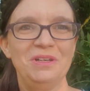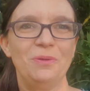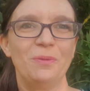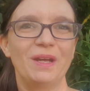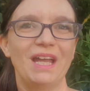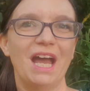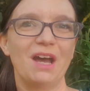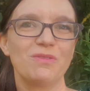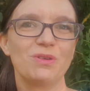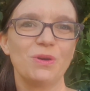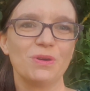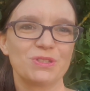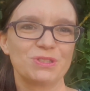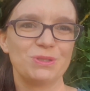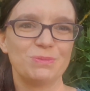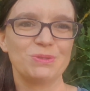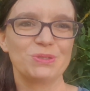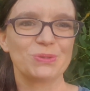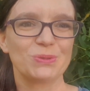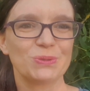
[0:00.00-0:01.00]
We have
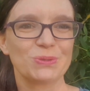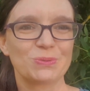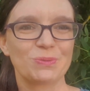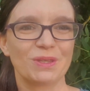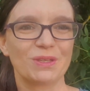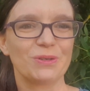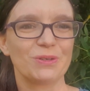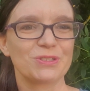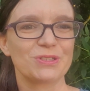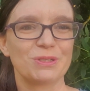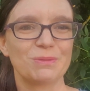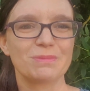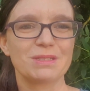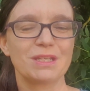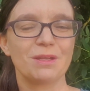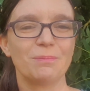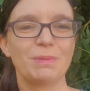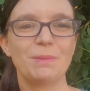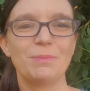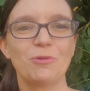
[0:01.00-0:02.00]
costume stores with costumes
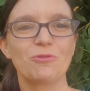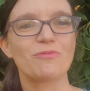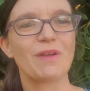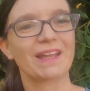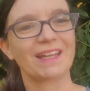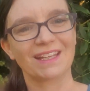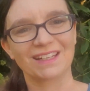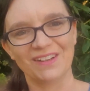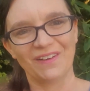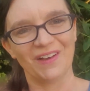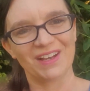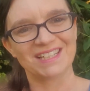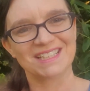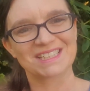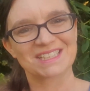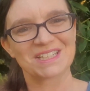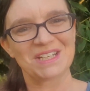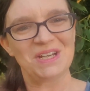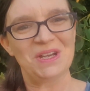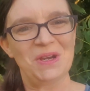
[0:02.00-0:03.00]
that people
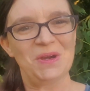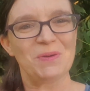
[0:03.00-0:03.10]
recognise